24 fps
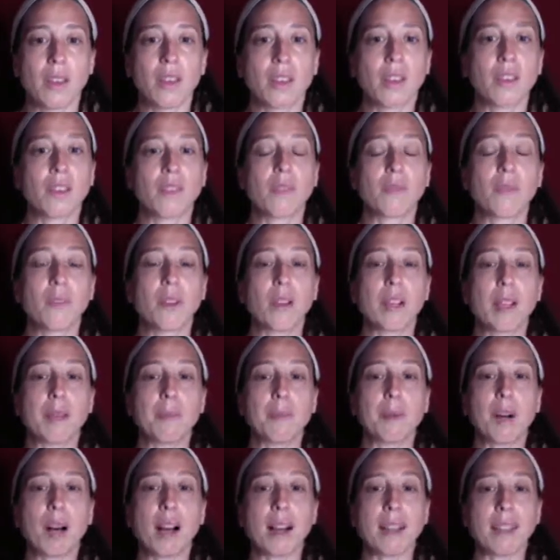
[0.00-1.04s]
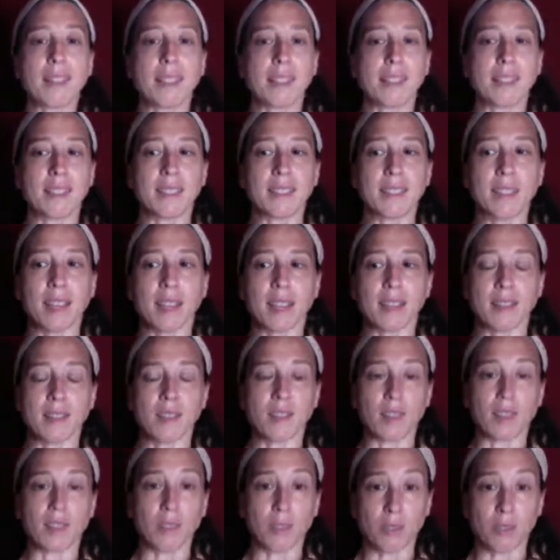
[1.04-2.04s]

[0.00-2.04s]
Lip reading: Your very body contains and